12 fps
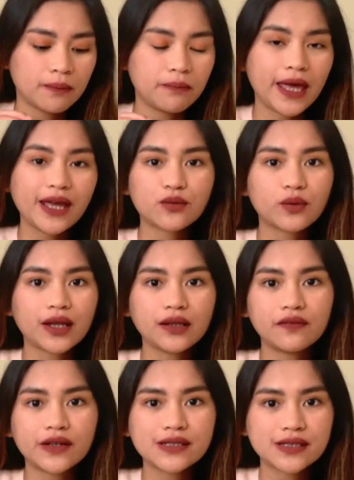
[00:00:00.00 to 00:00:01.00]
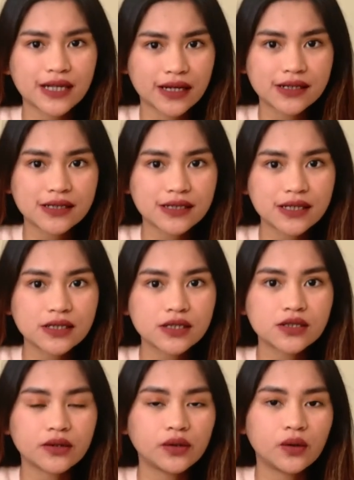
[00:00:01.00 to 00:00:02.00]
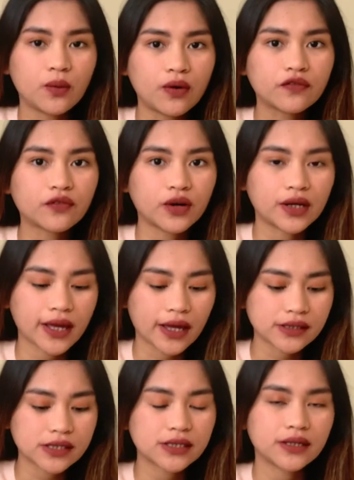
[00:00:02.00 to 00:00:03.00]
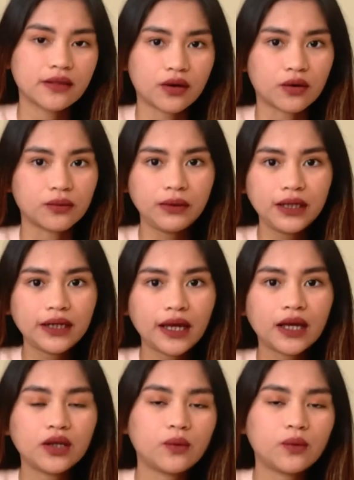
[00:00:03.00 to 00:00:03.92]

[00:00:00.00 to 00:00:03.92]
Make relevant sentences so you won't forget their meaning,